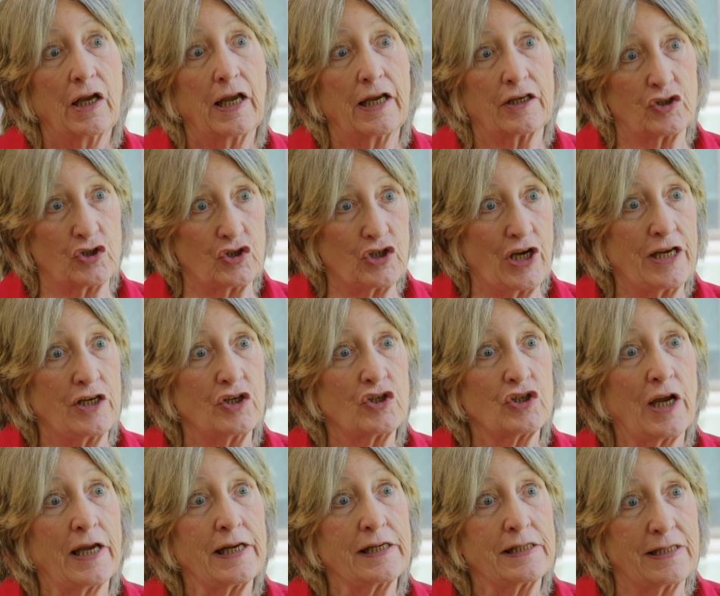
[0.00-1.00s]
exchange
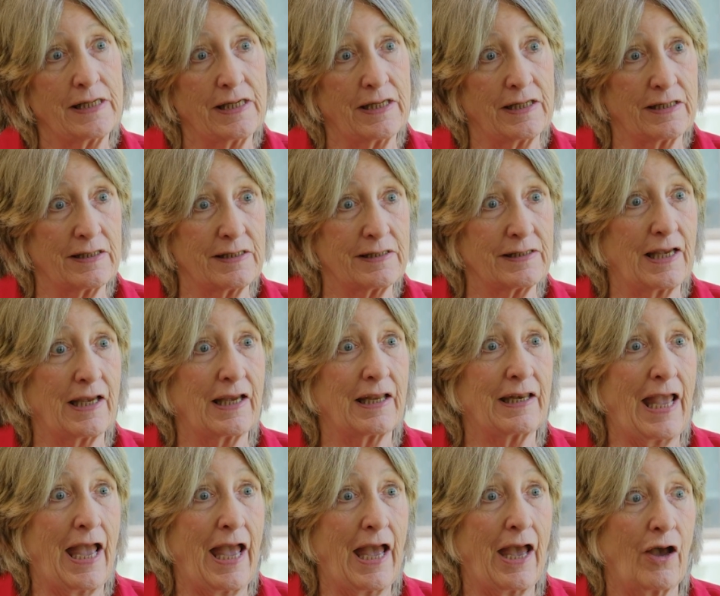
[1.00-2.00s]
ideas
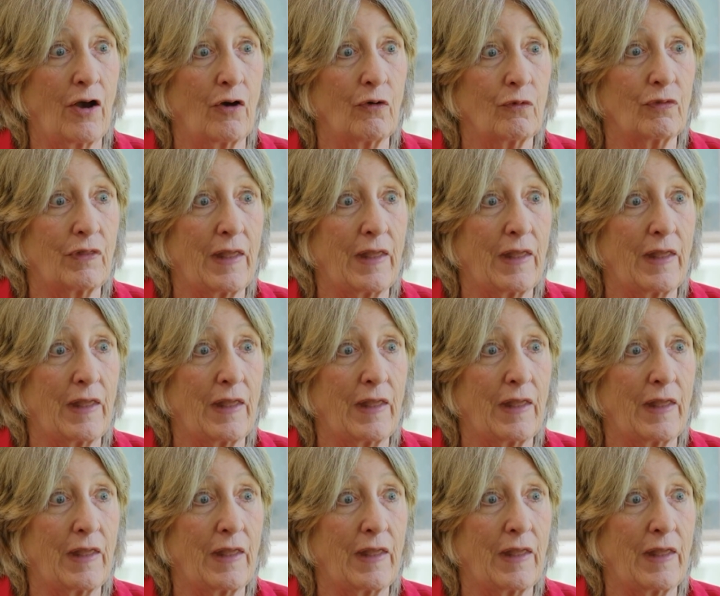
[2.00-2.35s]
and how